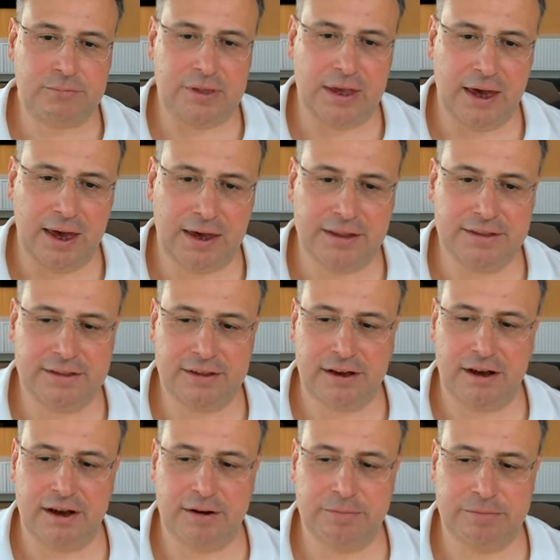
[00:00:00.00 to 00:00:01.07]
And
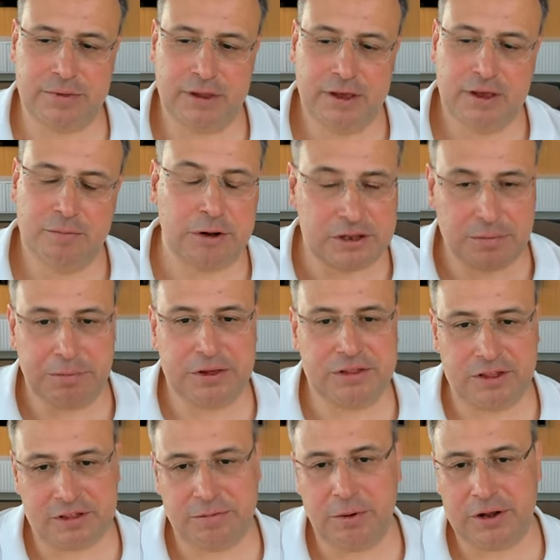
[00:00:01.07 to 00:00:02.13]
But the
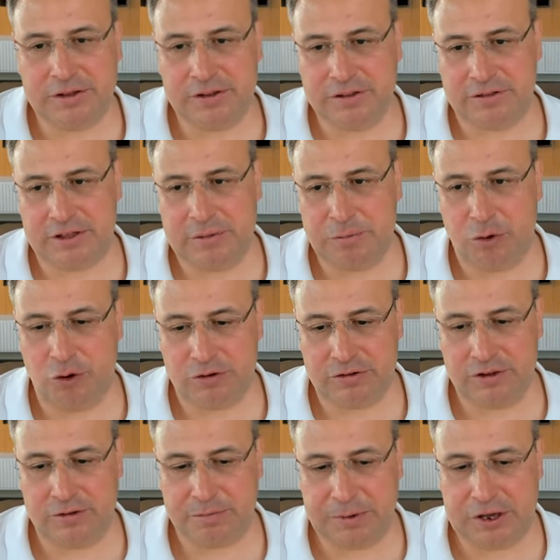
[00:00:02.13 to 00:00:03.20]
business model is
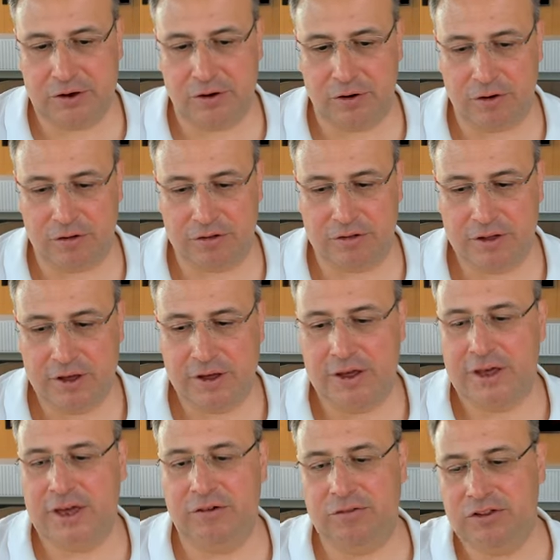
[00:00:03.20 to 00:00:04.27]
important, because
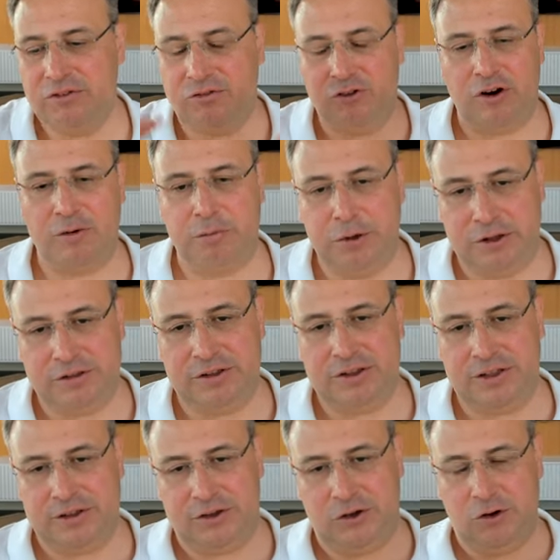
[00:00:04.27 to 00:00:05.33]
even if you are building
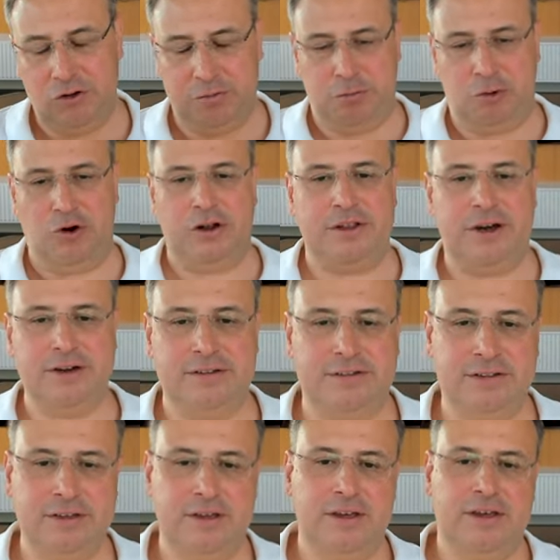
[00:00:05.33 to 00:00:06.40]
a good product,
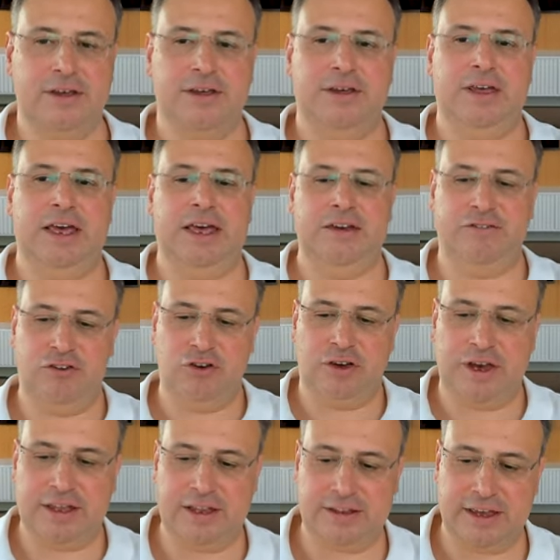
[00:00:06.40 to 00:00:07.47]
if you
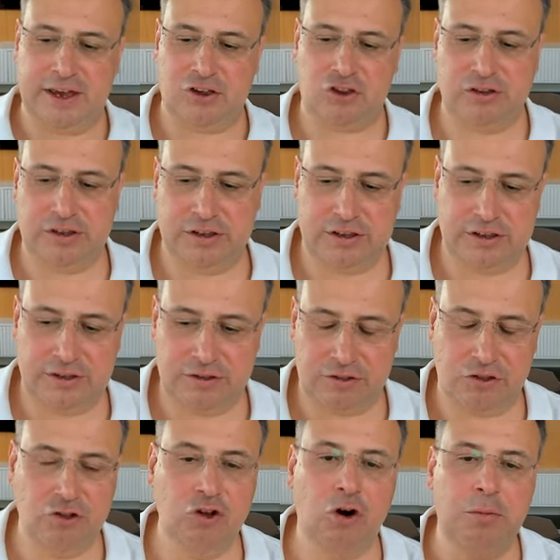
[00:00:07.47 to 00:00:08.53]
cannot actually
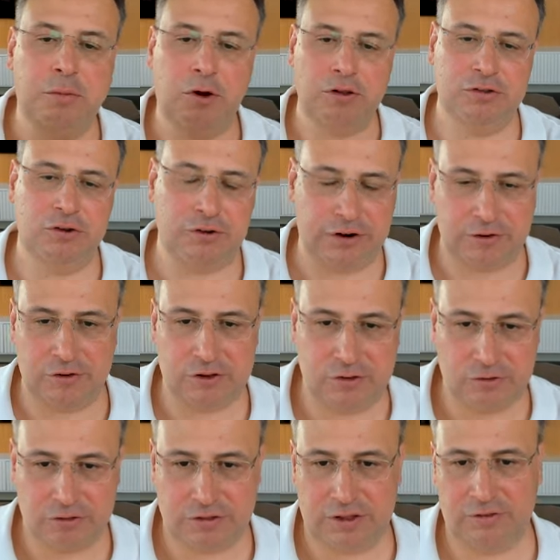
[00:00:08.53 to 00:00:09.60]
snowball your
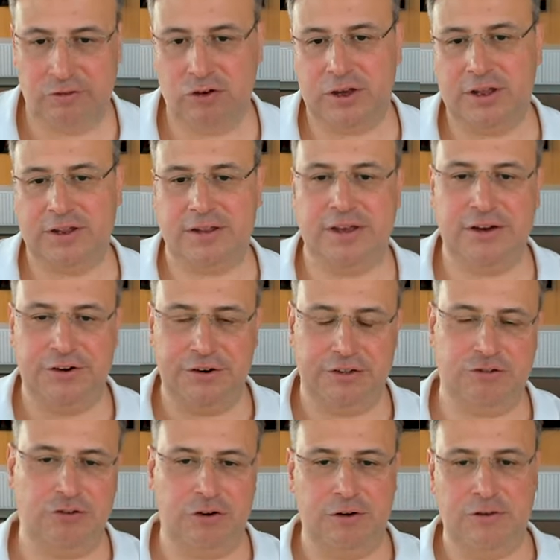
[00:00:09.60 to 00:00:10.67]
revenues, if you cannot increase
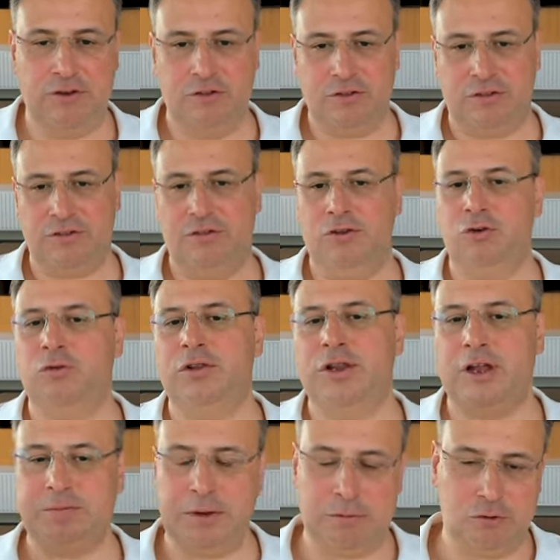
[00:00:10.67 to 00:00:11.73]
your revenues, you will
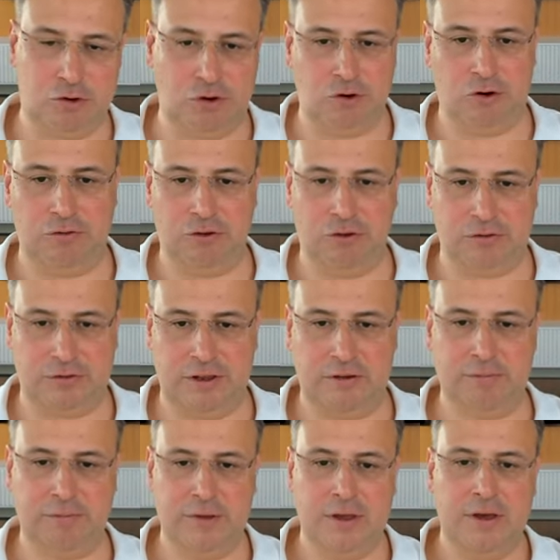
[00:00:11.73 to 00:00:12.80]
not be able to grow your team.